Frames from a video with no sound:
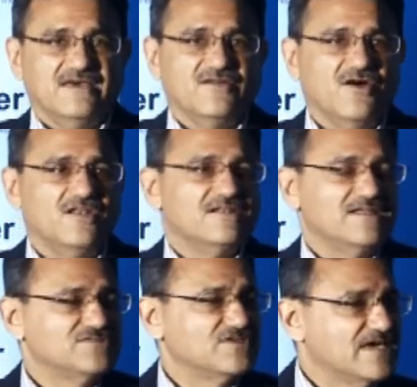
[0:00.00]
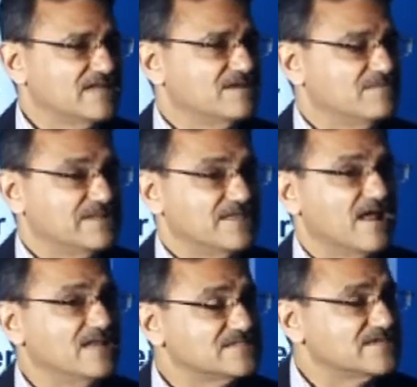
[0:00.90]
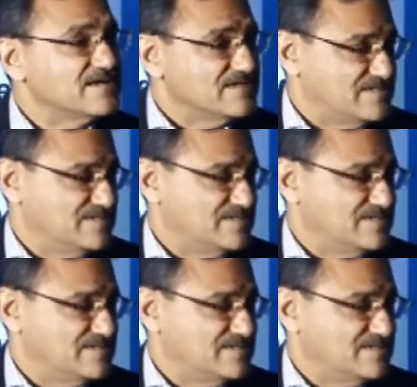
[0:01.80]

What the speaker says: are all educated, but they are unskilled.